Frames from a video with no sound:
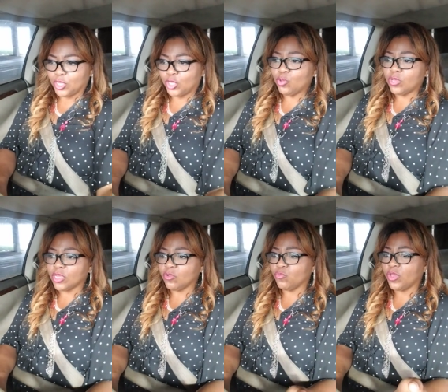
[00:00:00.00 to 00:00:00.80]
You
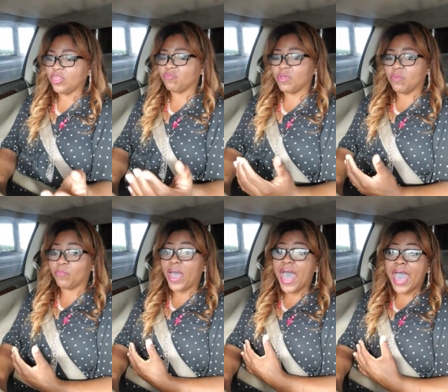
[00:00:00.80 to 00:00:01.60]
can reach me
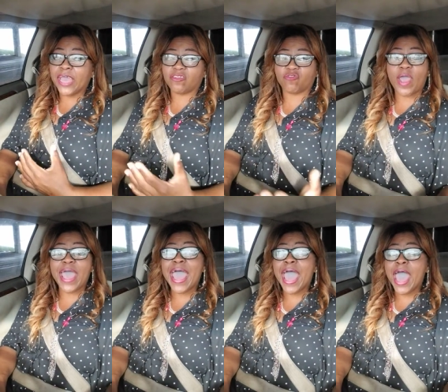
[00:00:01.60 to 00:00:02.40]
by
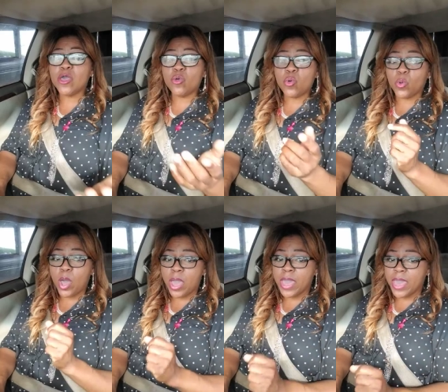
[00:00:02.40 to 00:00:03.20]
trailway.